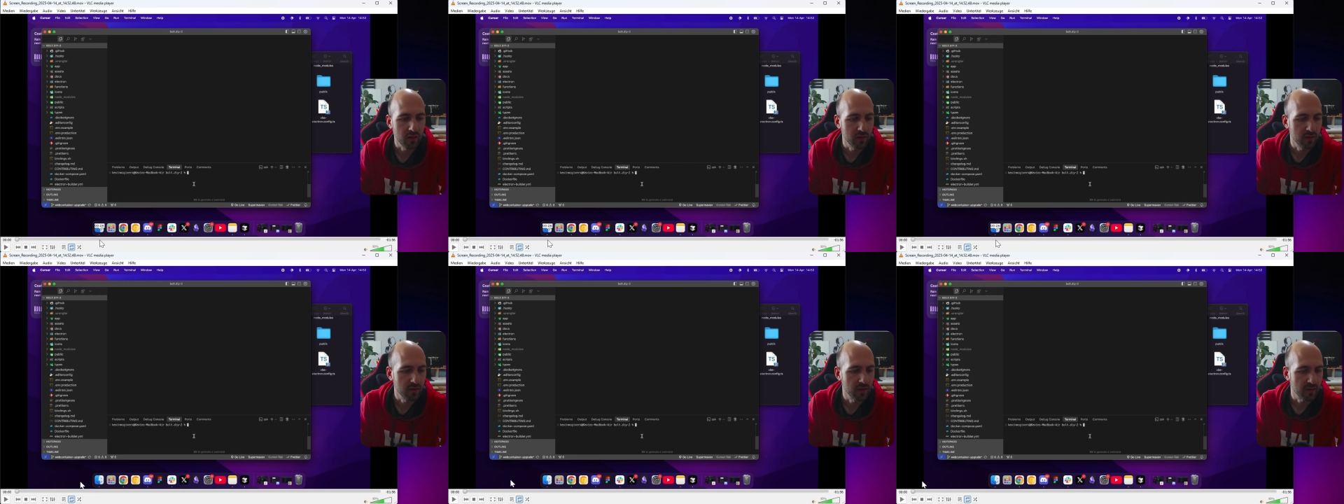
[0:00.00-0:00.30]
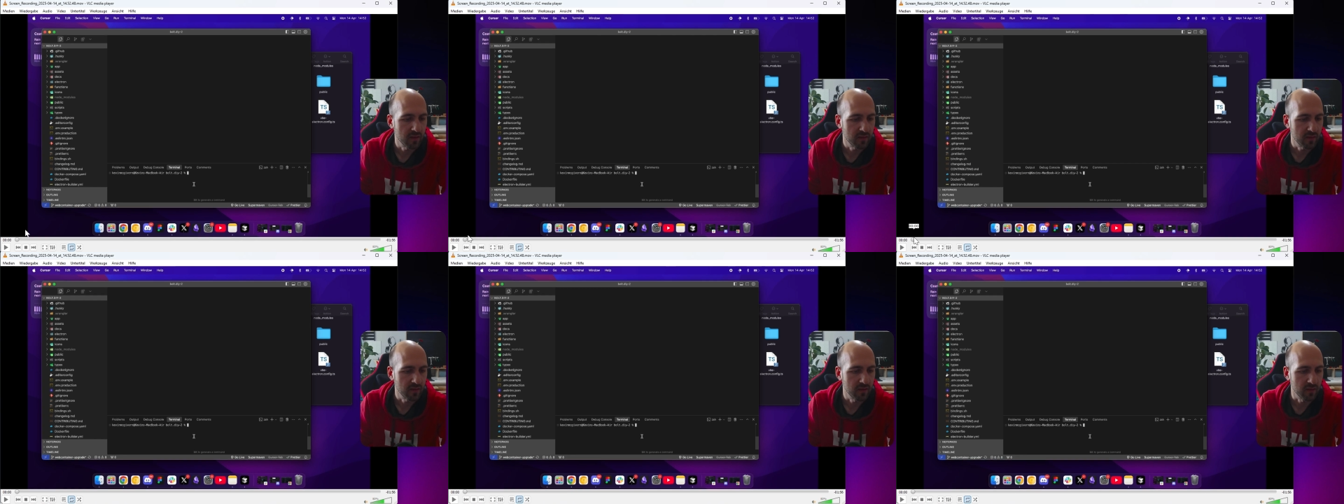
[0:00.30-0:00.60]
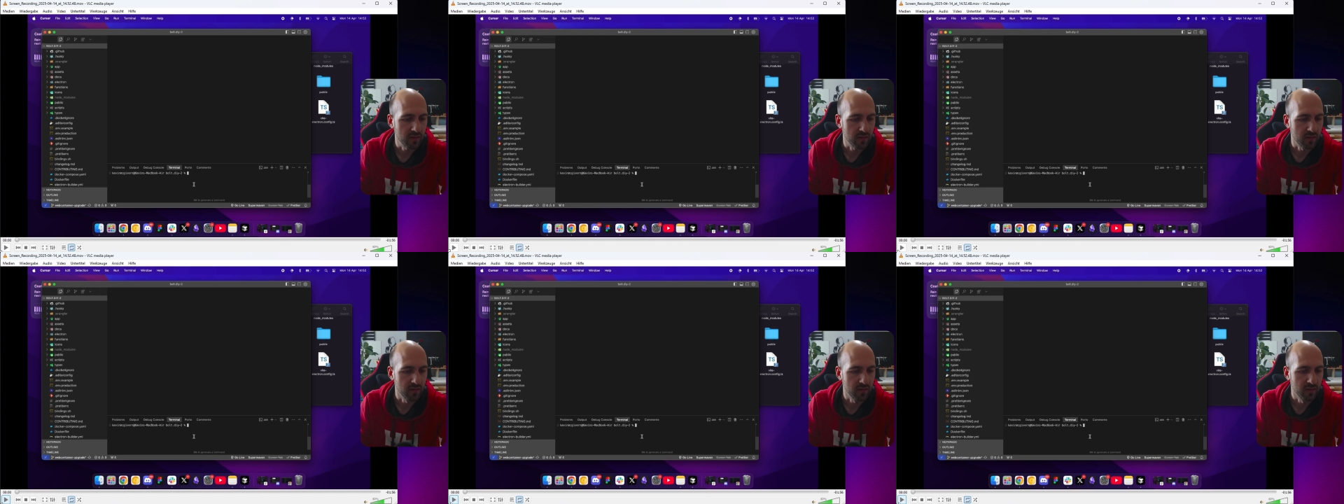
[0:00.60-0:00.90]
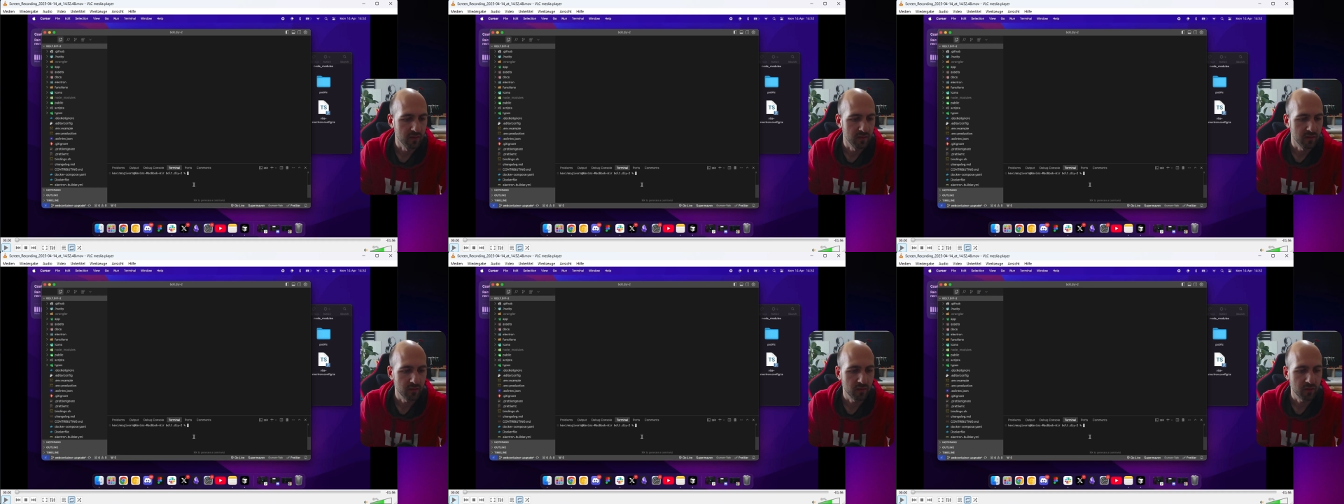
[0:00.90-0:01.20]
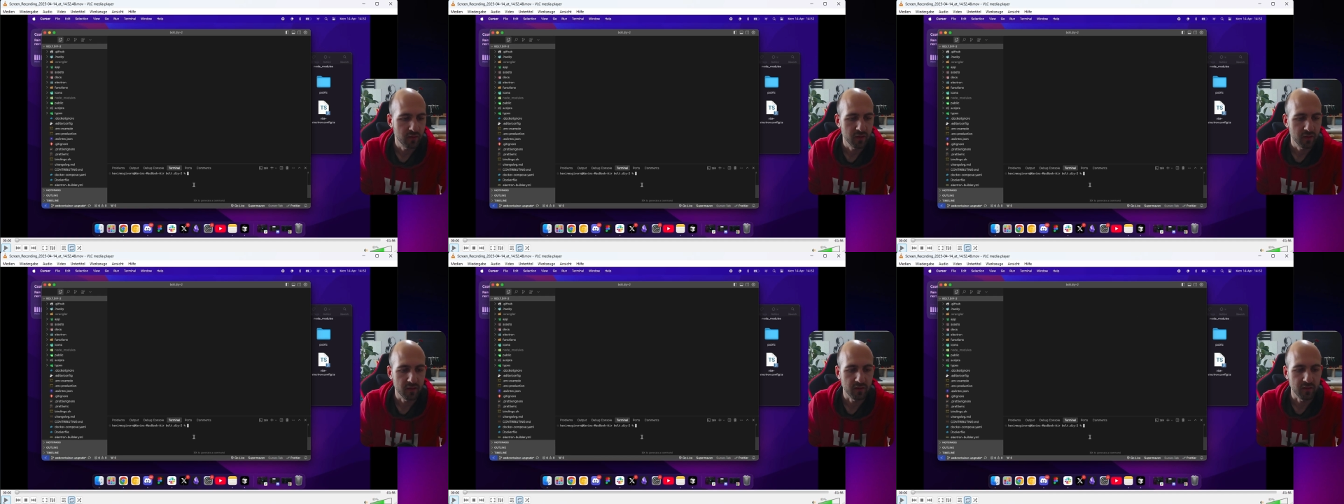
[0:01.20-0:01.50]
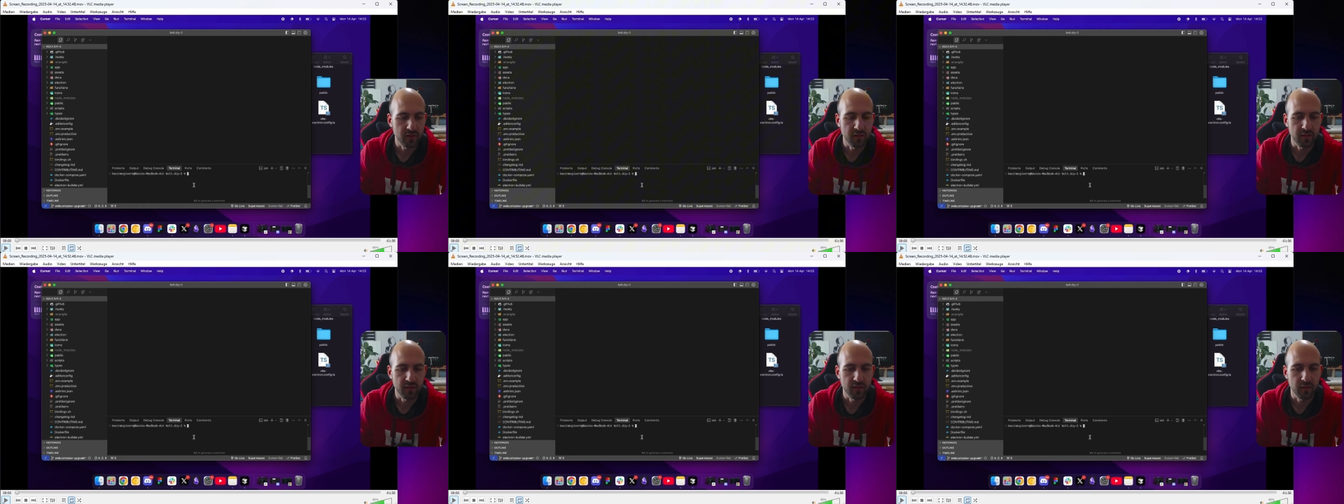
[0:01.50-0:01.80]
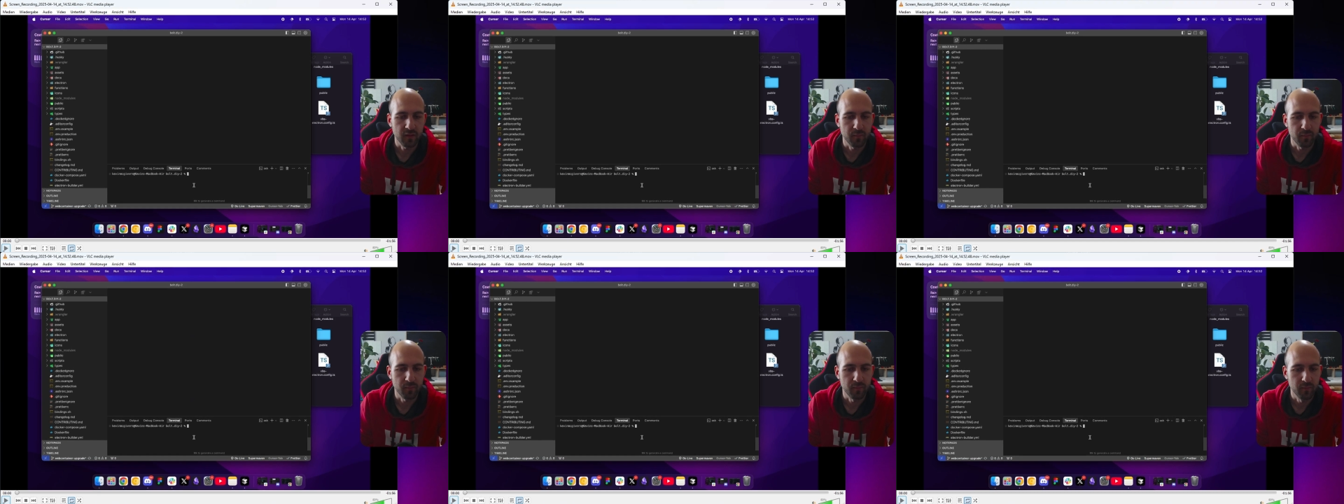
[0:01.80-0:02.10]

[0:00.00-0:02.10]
does it on his system.